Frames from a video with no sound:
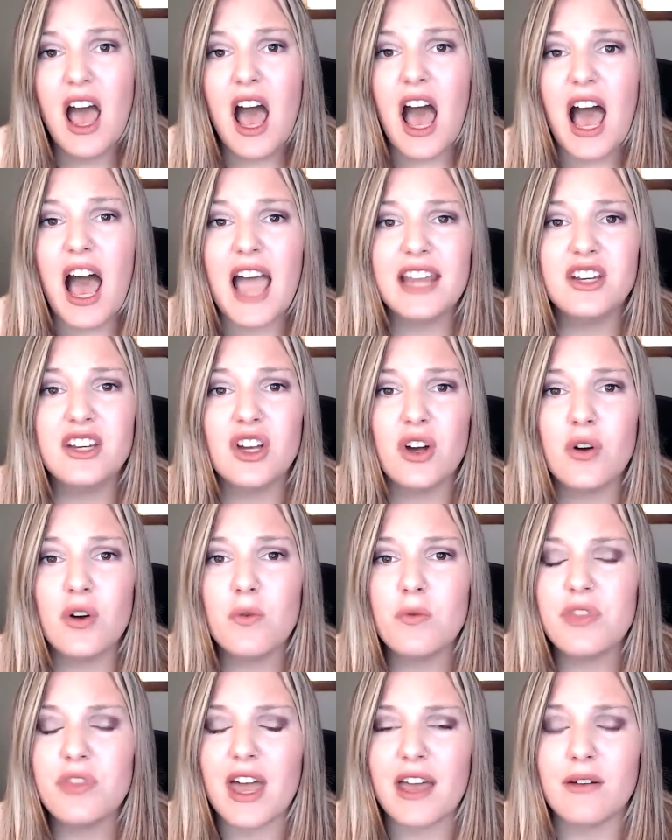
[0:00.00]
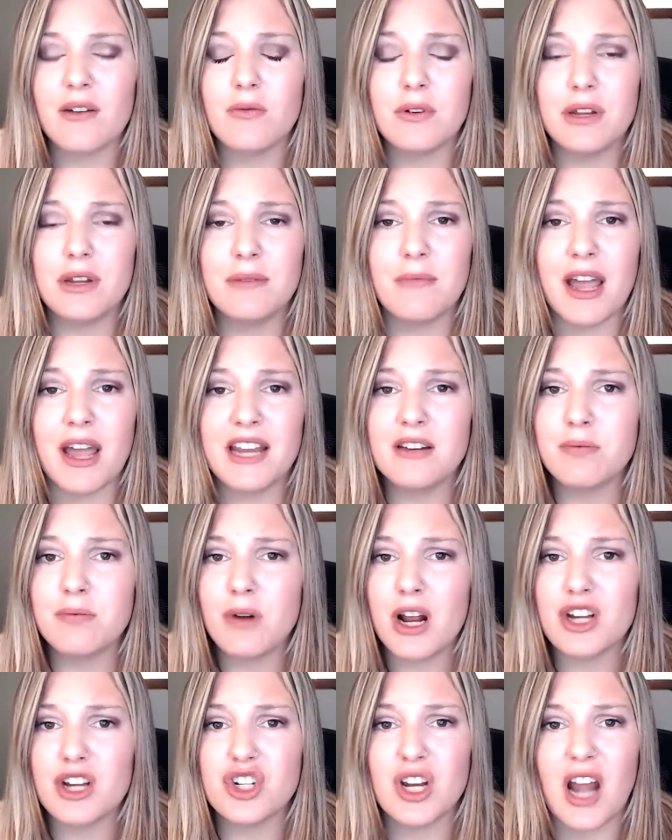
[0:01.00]
I know that in my
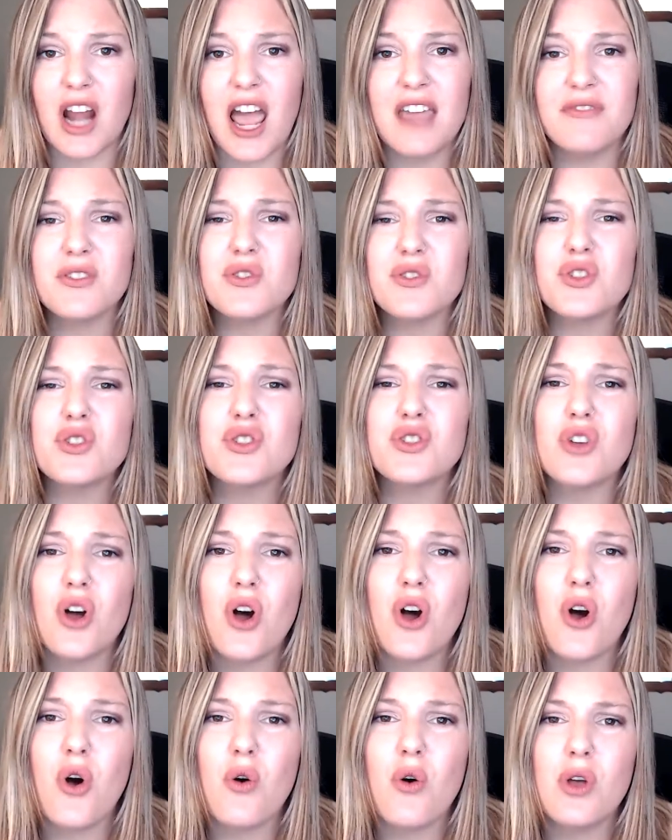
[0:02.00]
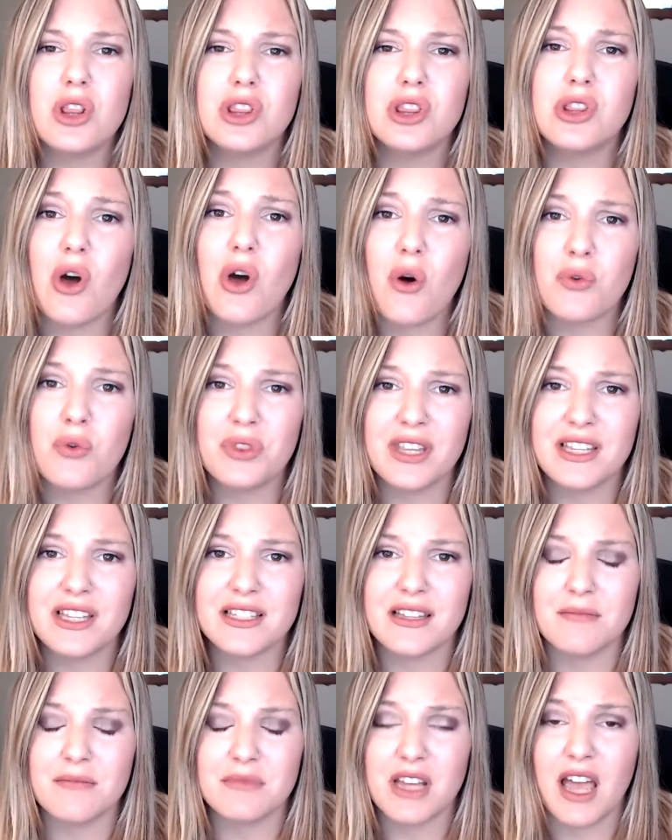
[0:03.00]
depression, I feel so lonely
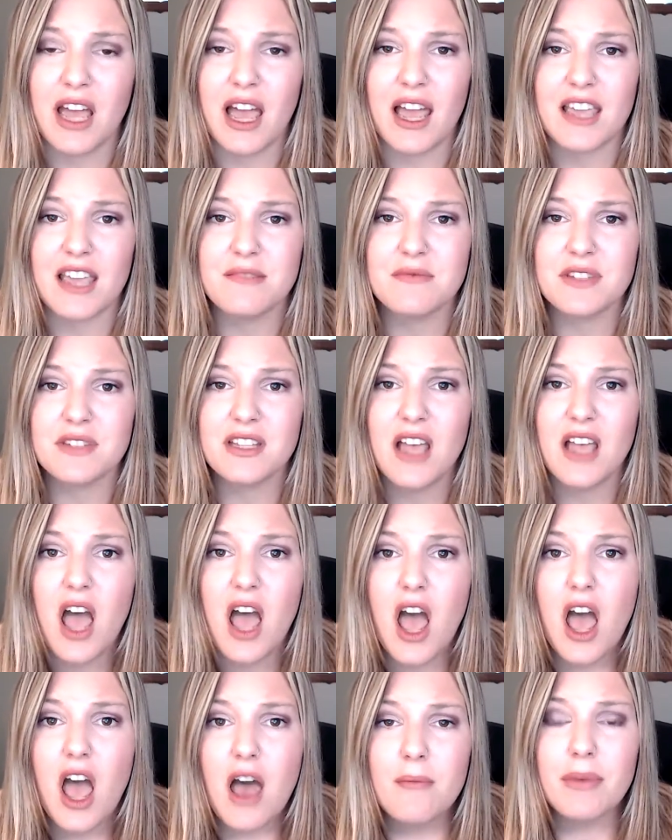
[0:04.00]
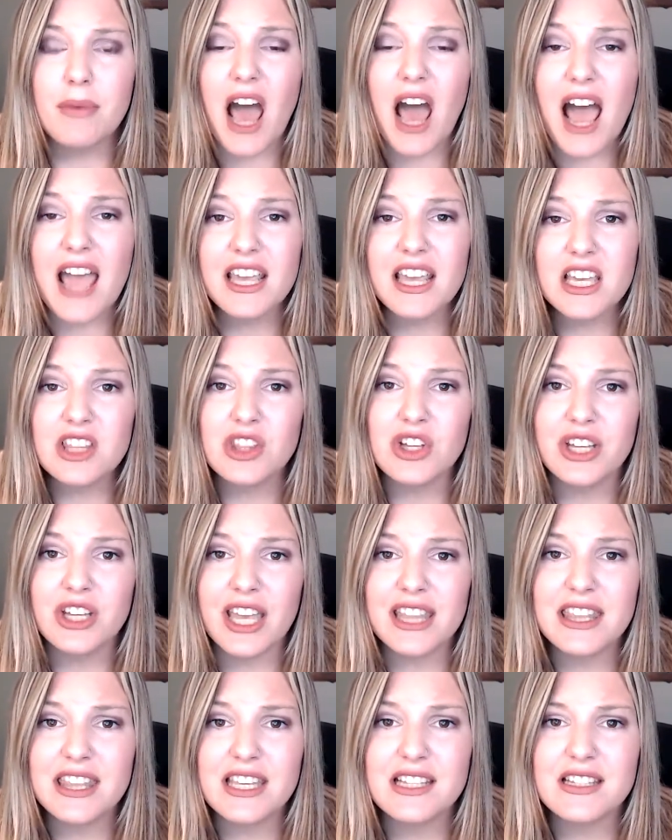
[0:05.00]
sometimes, but I can look
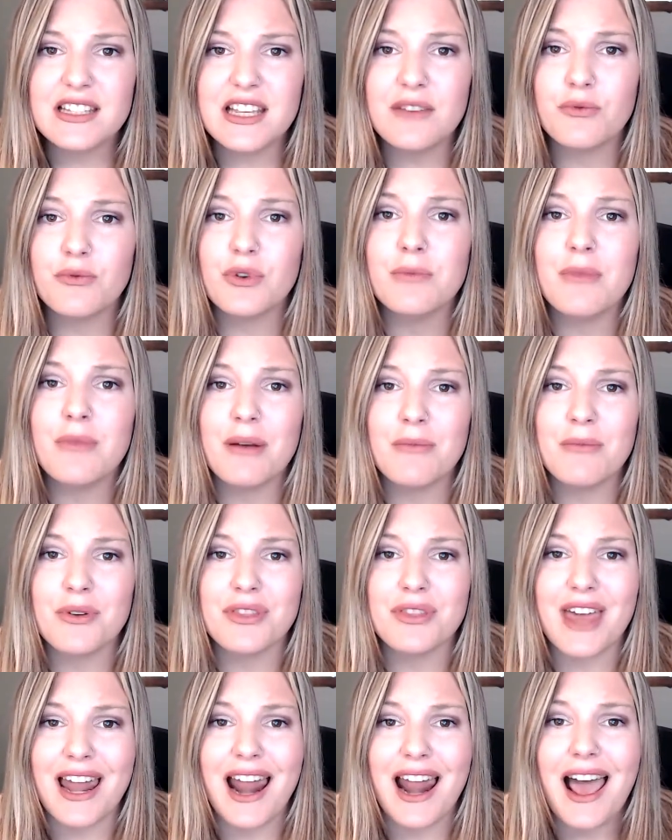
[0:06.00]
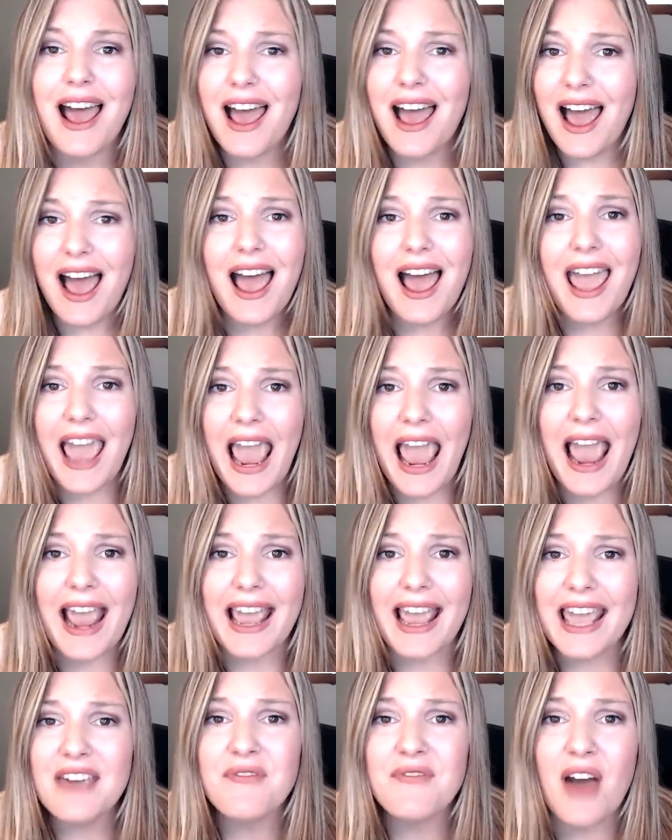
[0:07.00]
at this and remember that, hey,
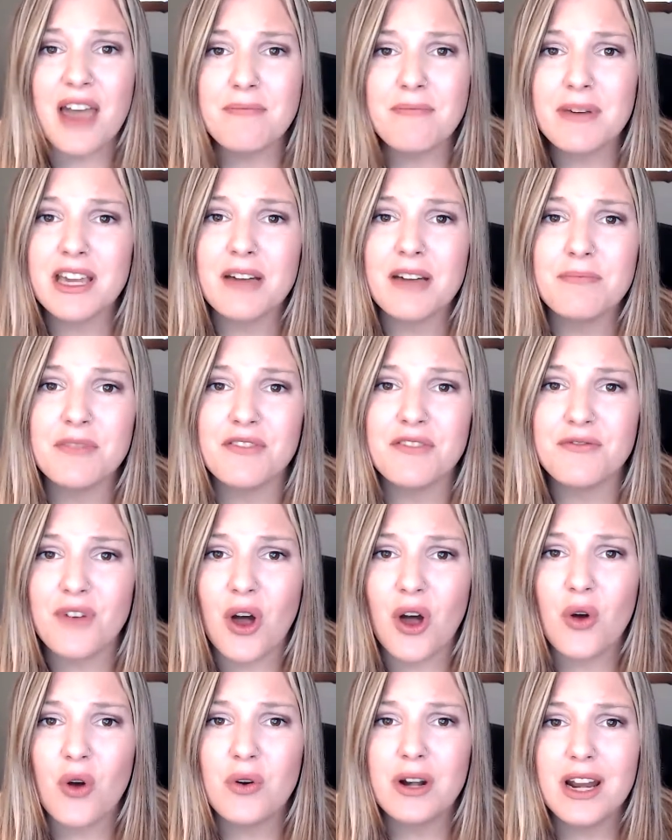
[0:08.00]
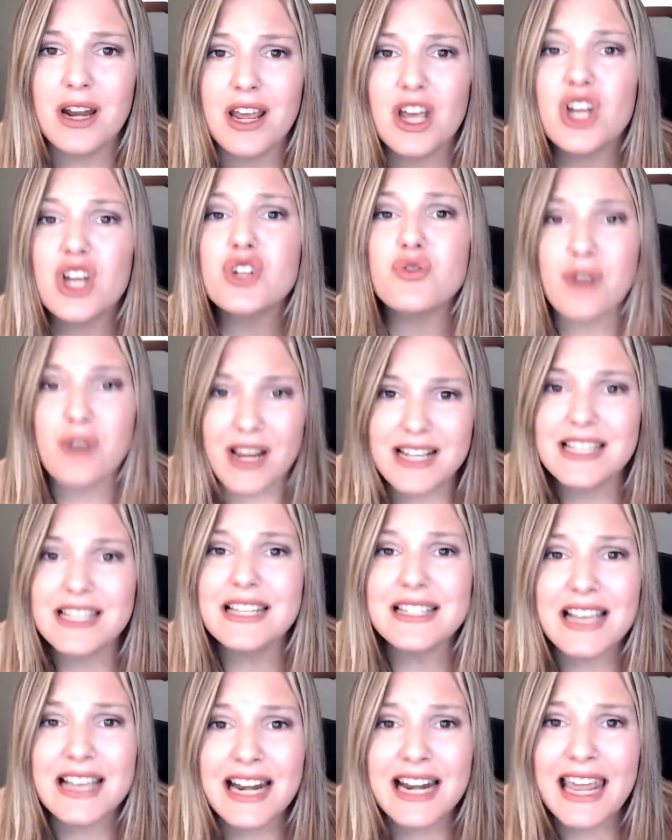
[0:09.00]
if I pick up the phone,
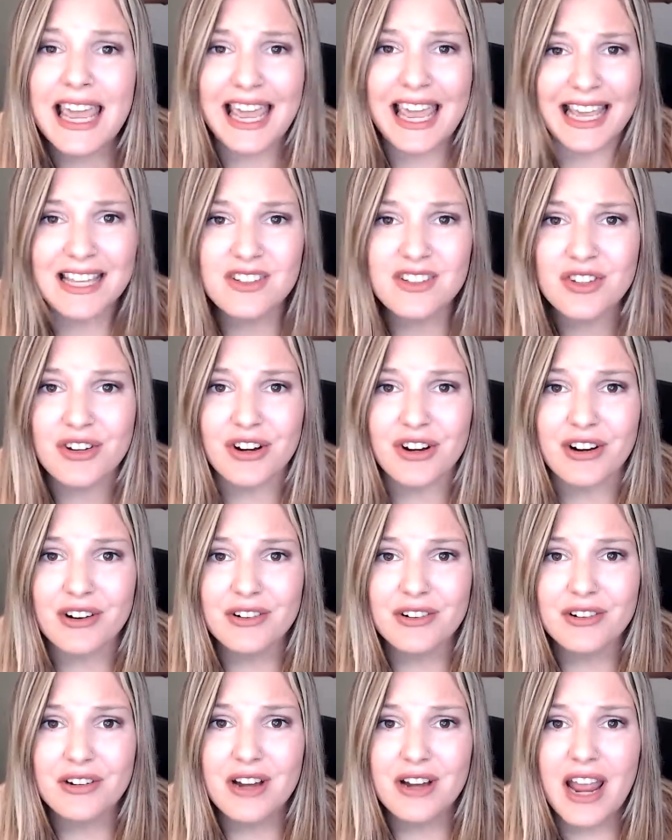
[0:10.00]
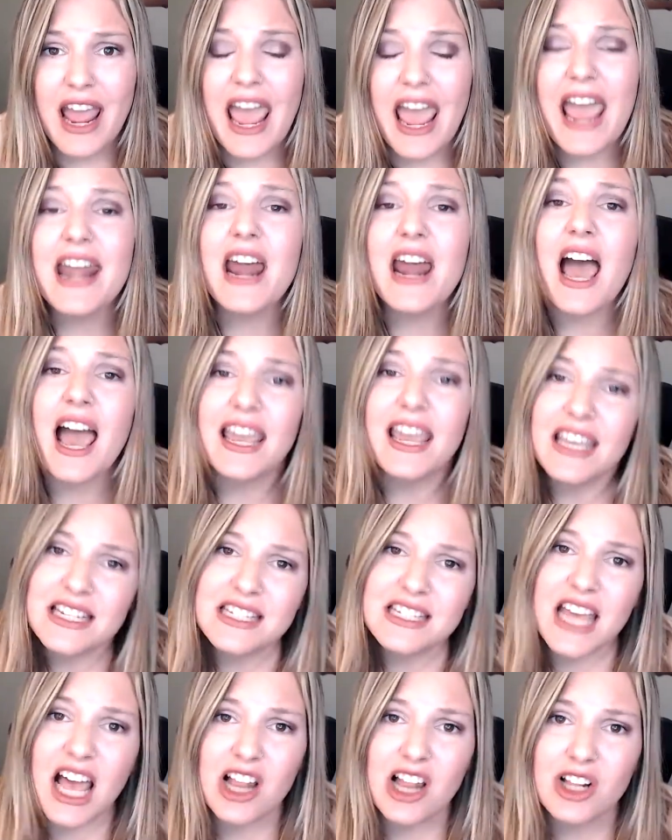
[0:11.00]
Tracy's going to answer and I can
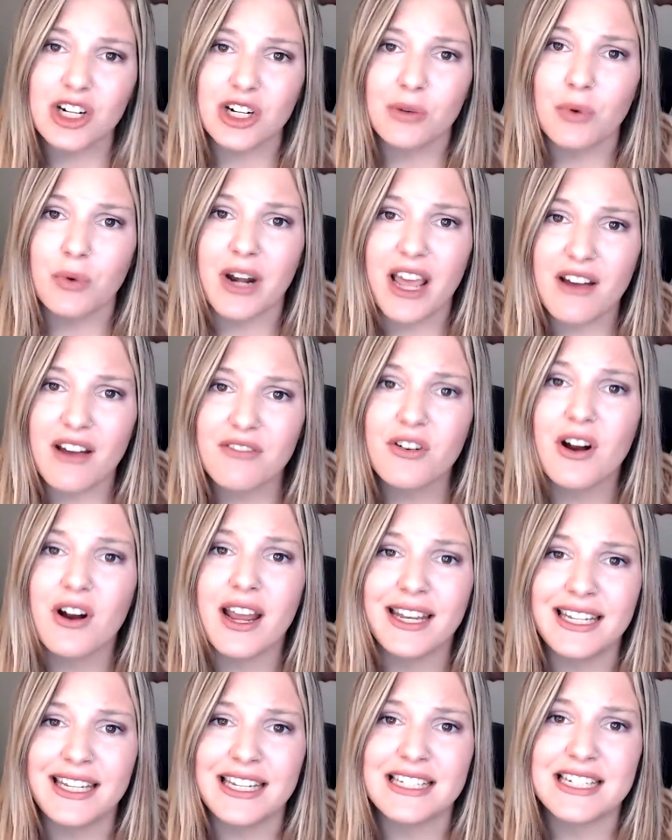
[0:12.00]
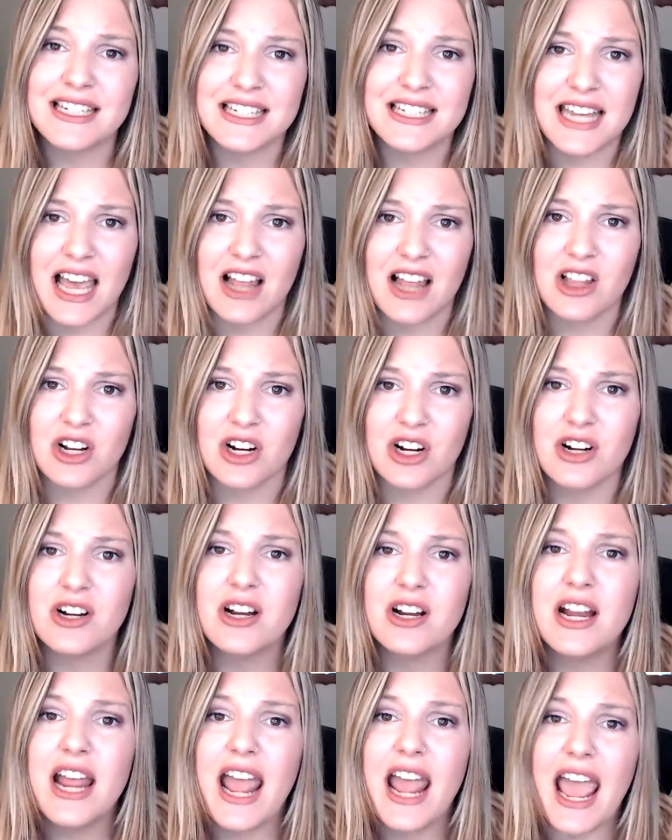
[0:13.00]
tell her whatever I need to tell her
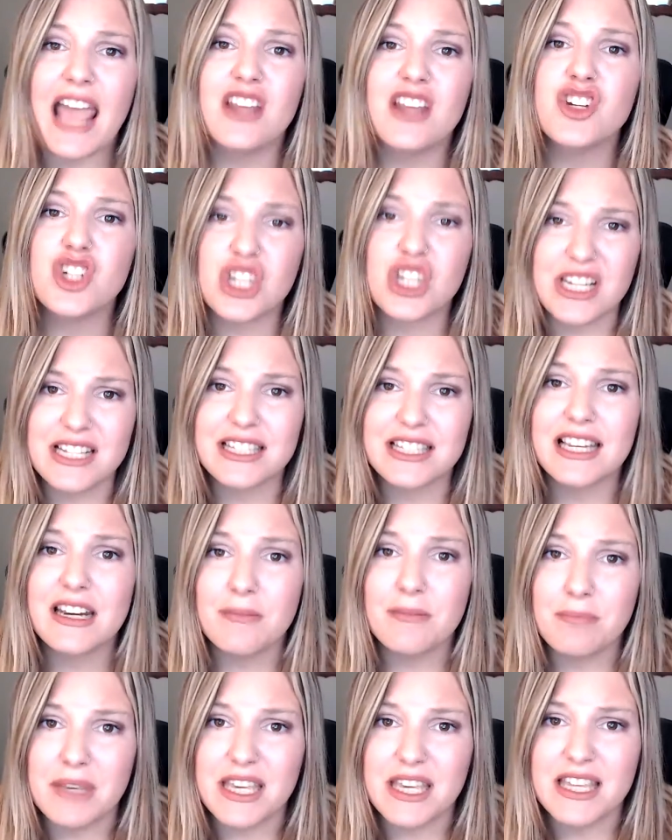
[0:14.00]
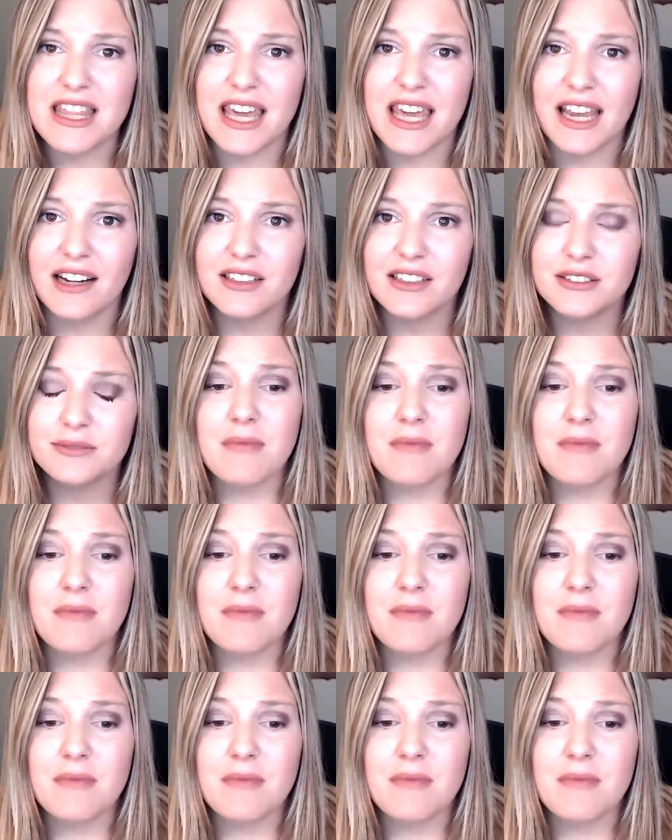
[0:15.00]
and she's going to be there.